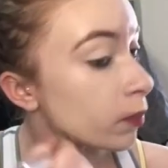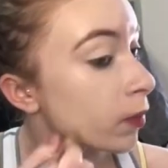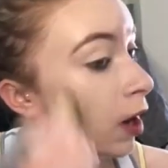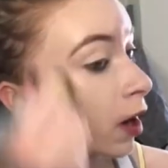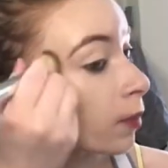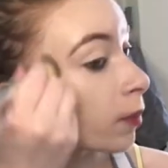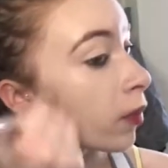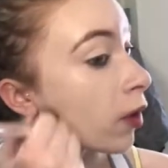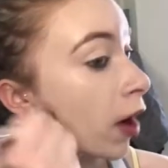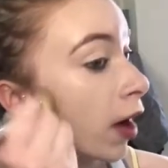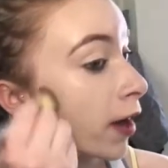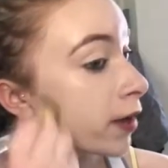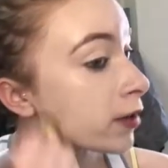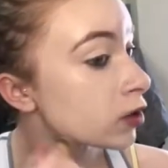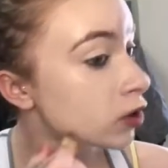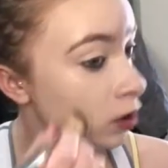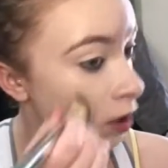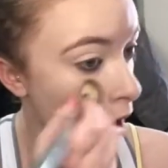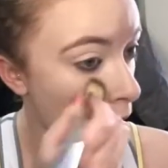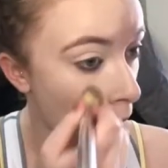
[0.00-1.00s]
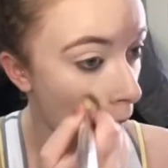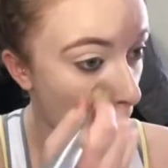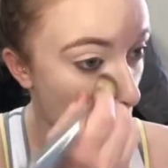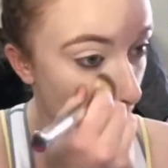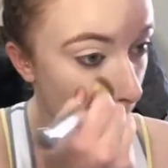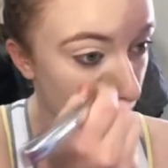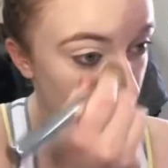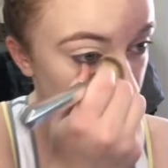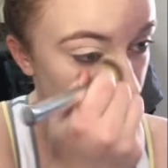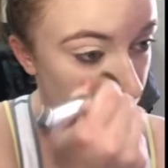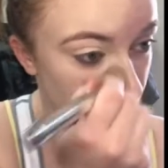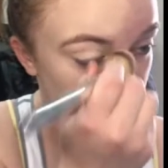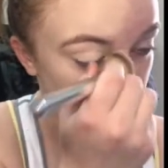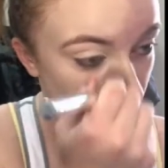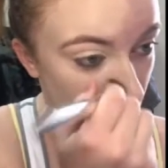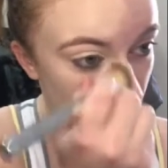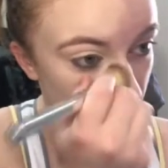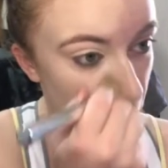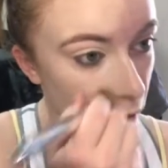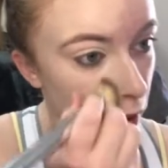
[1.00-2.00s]
a brush.
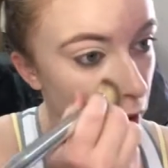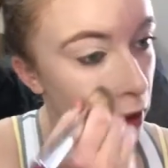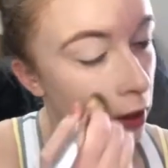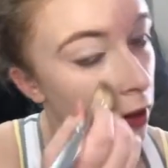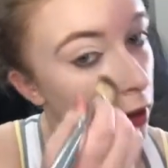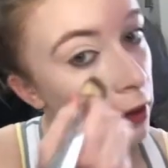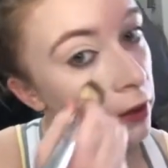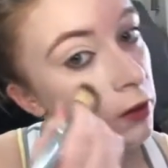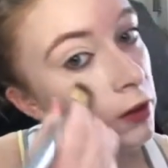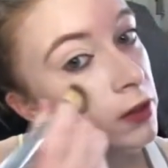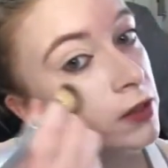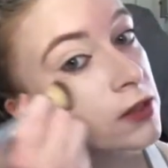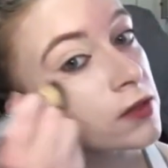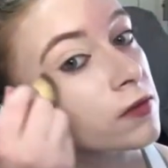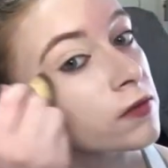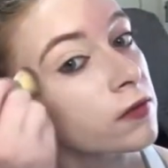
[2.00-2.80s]
It looks